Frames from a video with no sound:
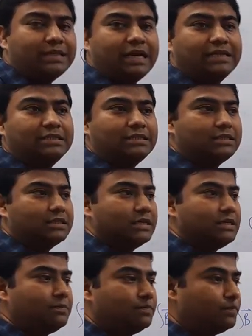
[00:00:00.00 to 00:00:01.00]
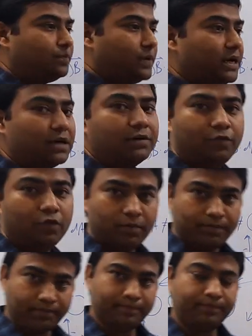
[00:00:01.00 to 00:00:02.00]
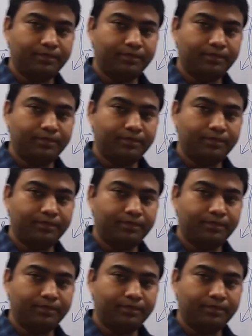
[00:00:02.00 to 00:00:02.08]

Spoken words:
exist in paired form.